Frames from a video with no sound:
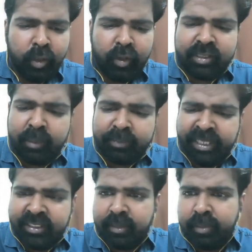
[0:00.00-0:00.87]
or
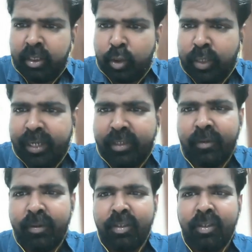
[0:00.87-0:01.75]
something similar to
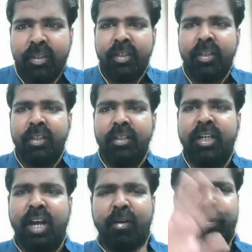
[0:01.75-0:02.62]
that.
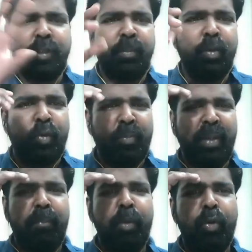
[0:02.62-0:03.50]
The cover of the book would
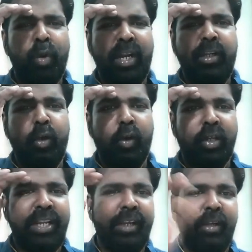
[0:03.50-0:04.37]
be blue, red,
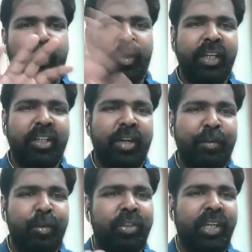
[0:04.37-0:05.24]
or green. Don't get
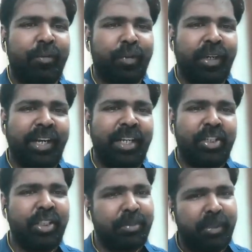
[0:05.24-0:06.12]
confused. They are different
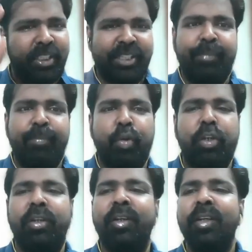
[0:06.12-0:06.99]
editions, but the same
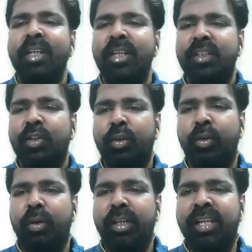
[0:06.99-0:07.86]
book.
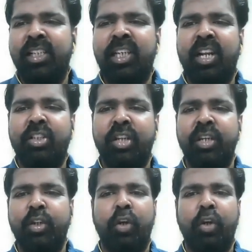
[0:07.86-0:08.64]
So English Literature in